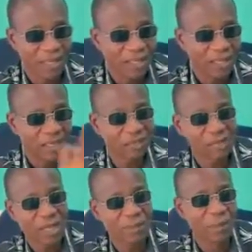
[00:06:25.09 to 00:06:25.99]
He
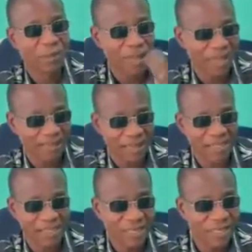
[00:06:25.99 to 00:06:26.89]
cannot come and buy
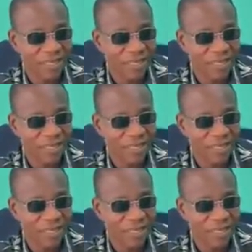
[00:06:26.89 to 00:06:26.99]
rice.